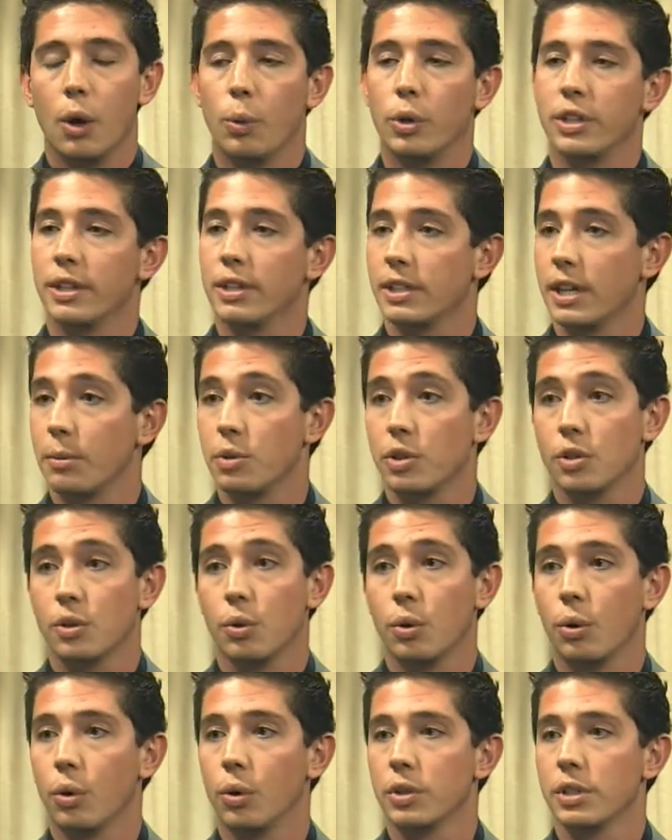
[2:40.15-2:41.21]
went to the same
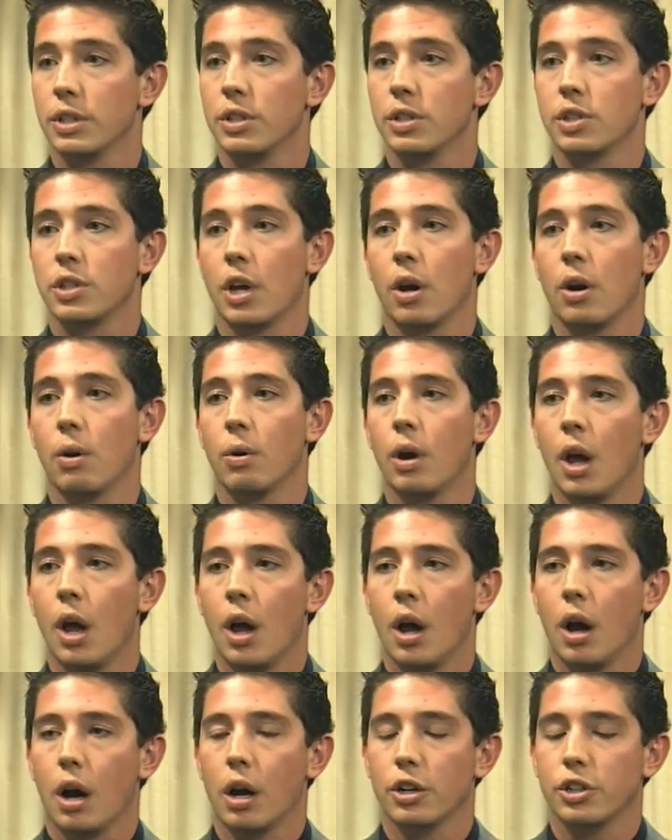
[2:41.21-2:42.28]
schools, and so
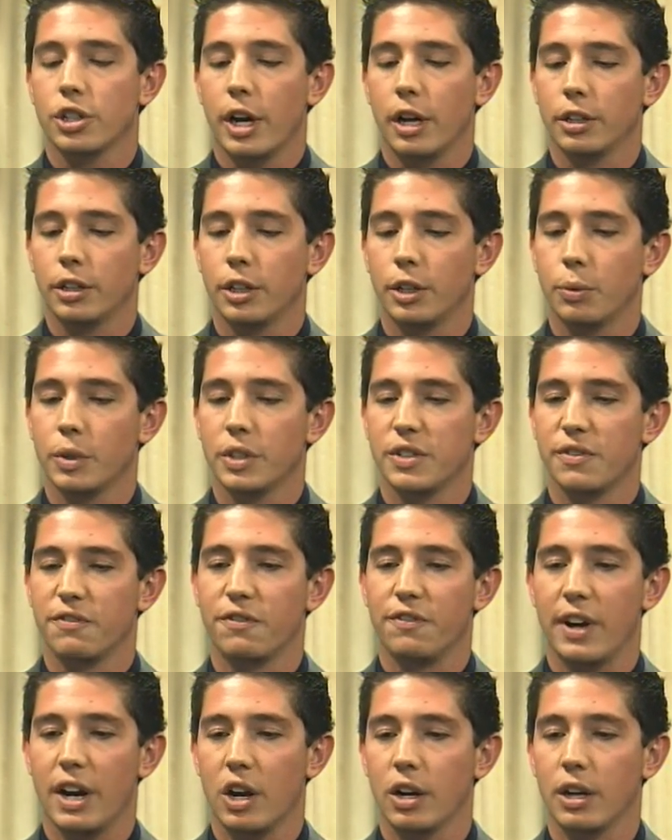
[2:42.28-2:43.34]
our childhood was
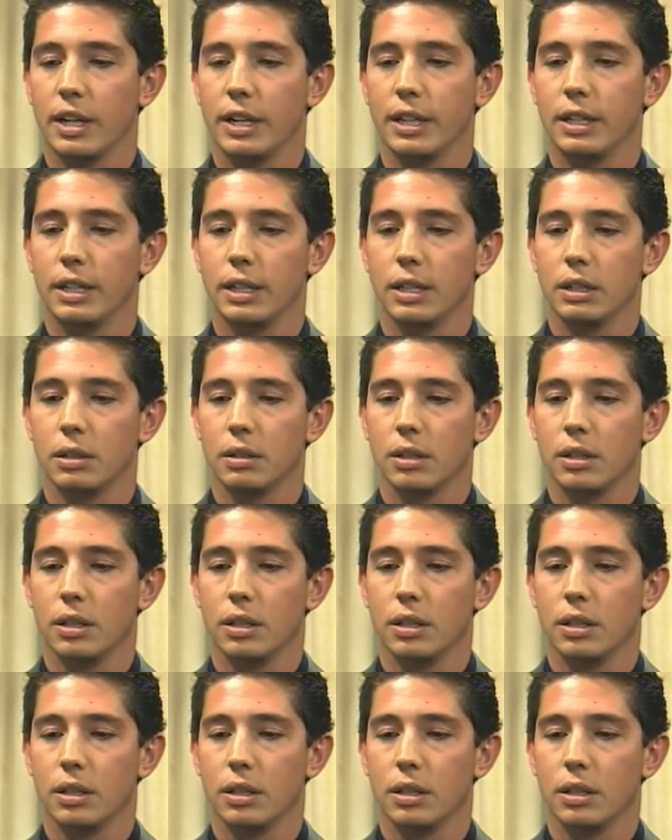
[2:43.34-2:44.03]
very